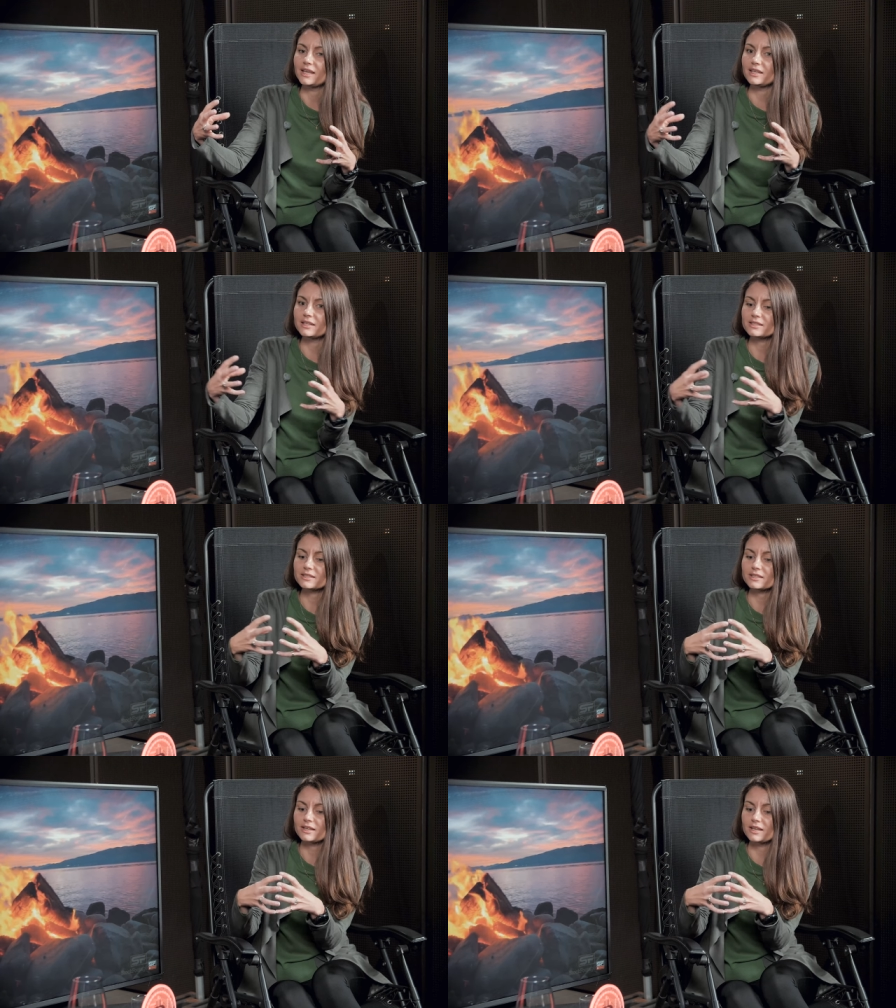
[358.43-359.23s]
It
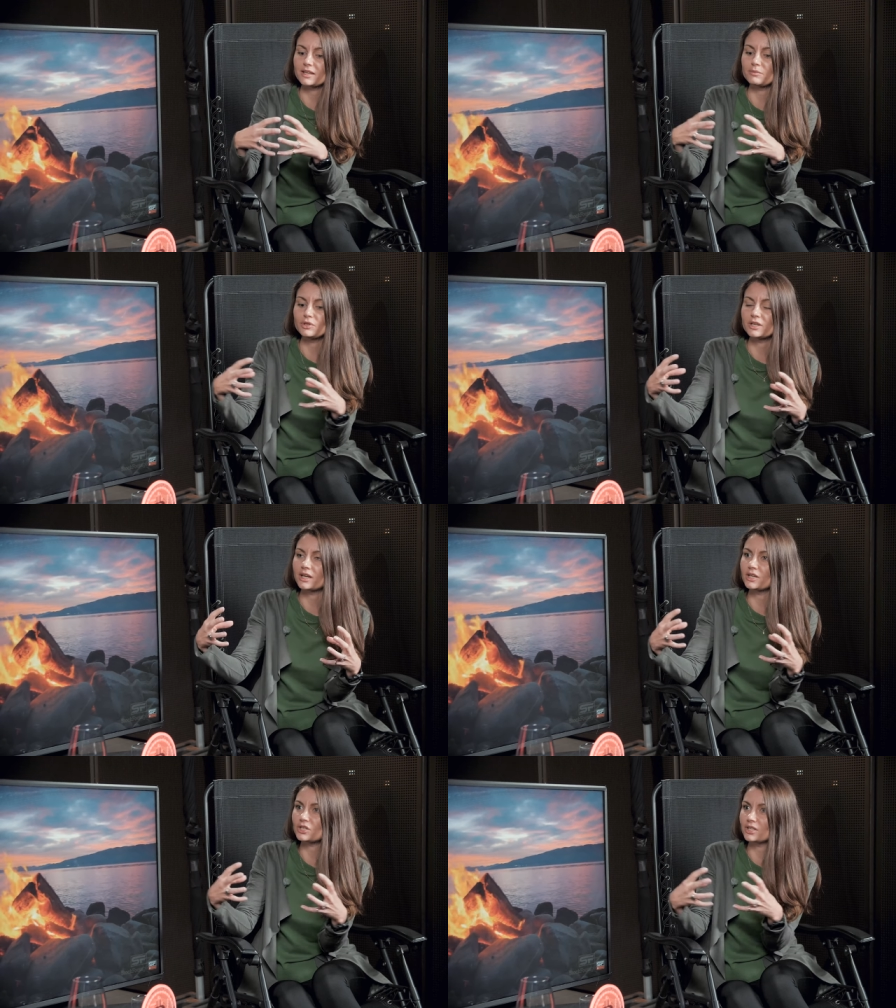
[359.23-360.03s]
is a
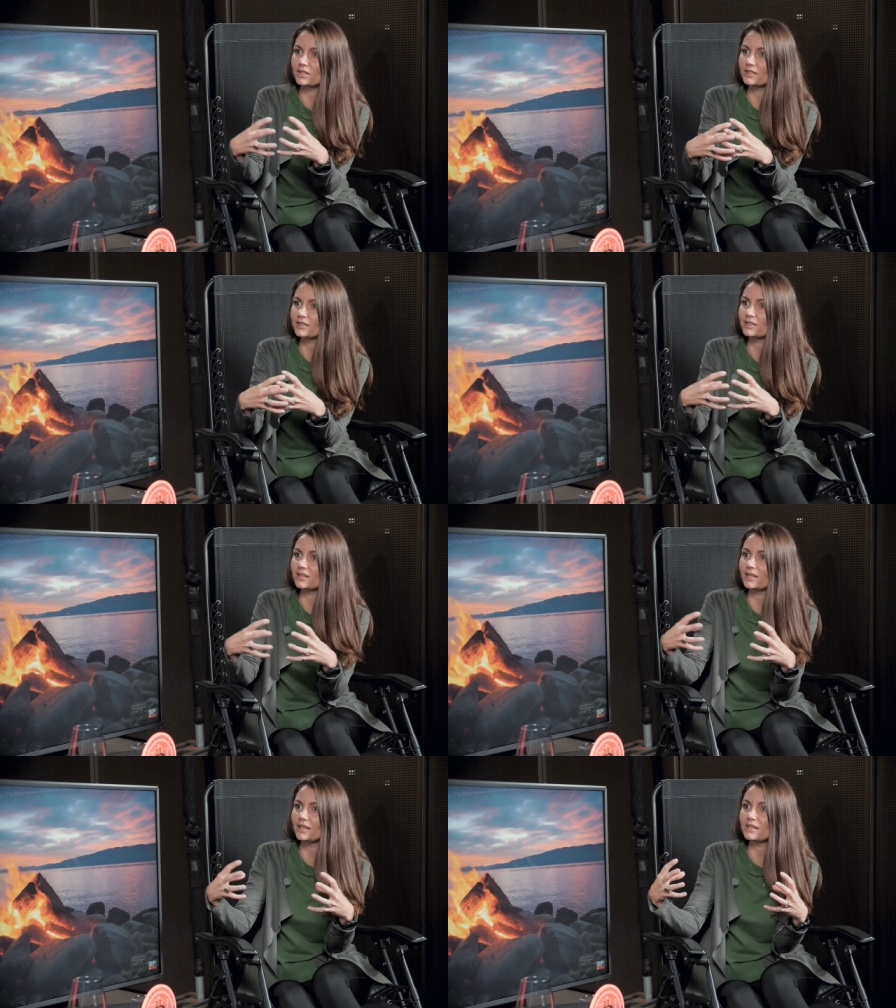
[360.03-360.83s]
communication,
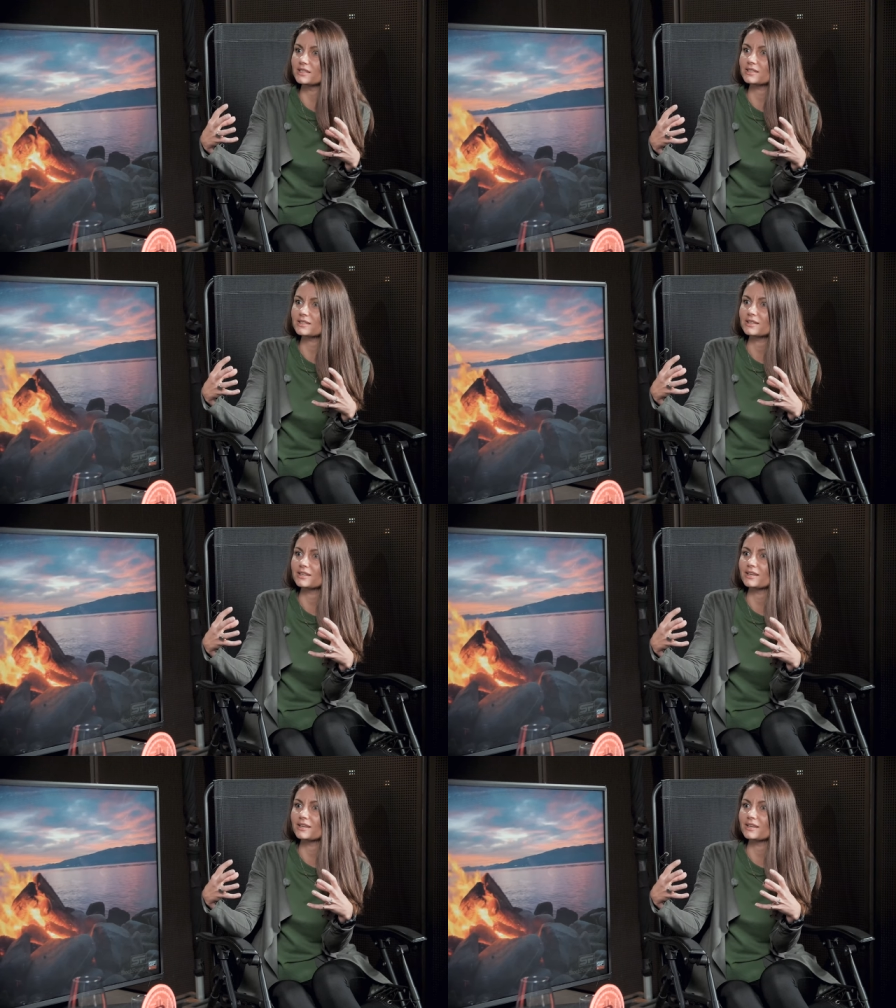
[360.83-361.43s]
it is